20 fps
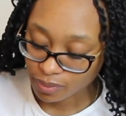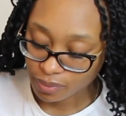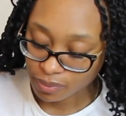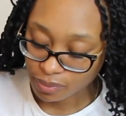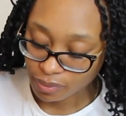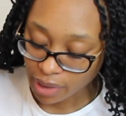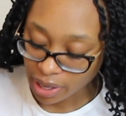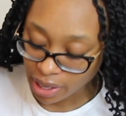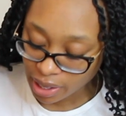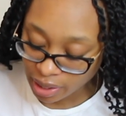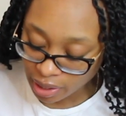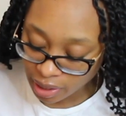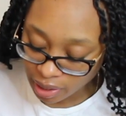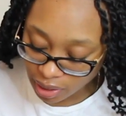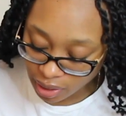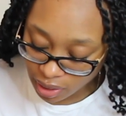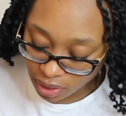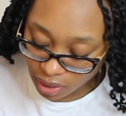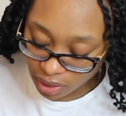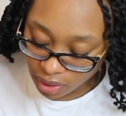
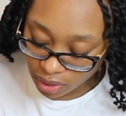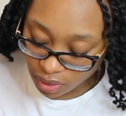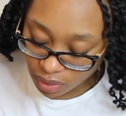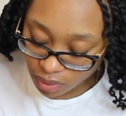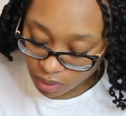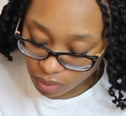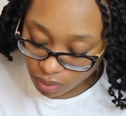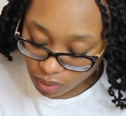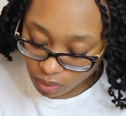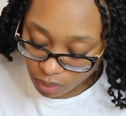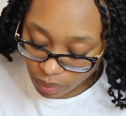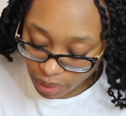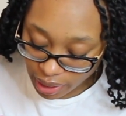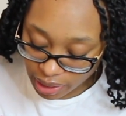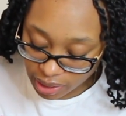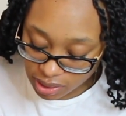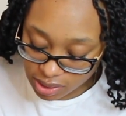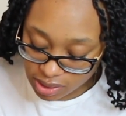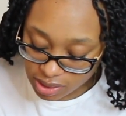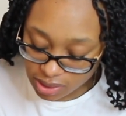my
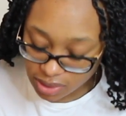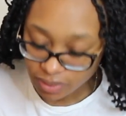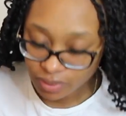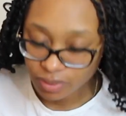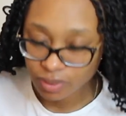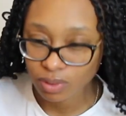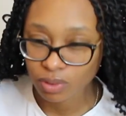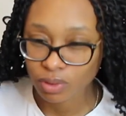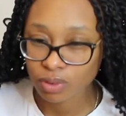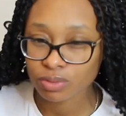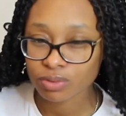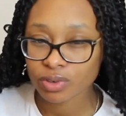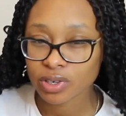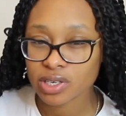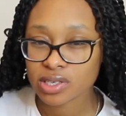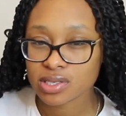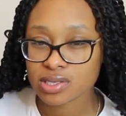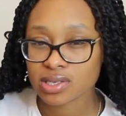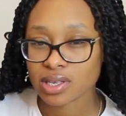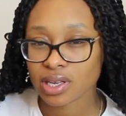white
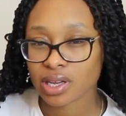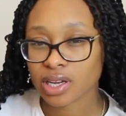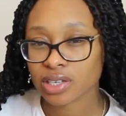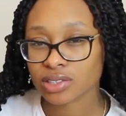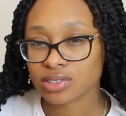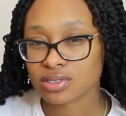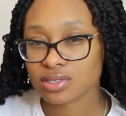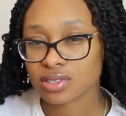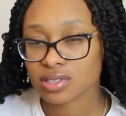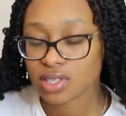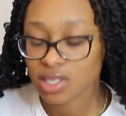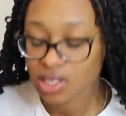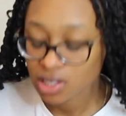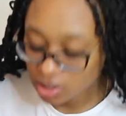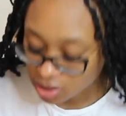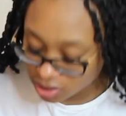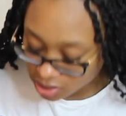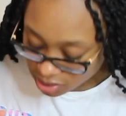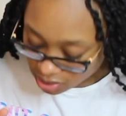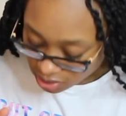loafers slash
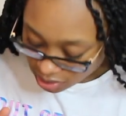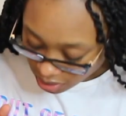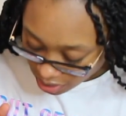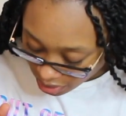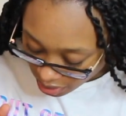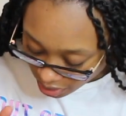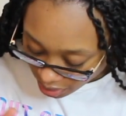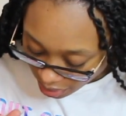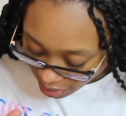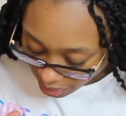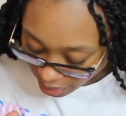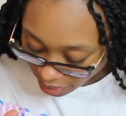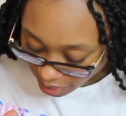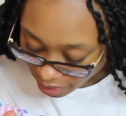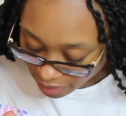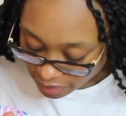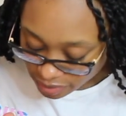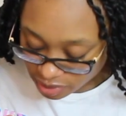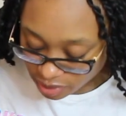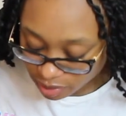sneakers. I
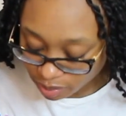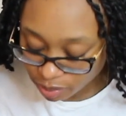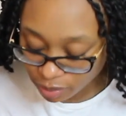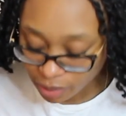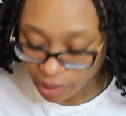have some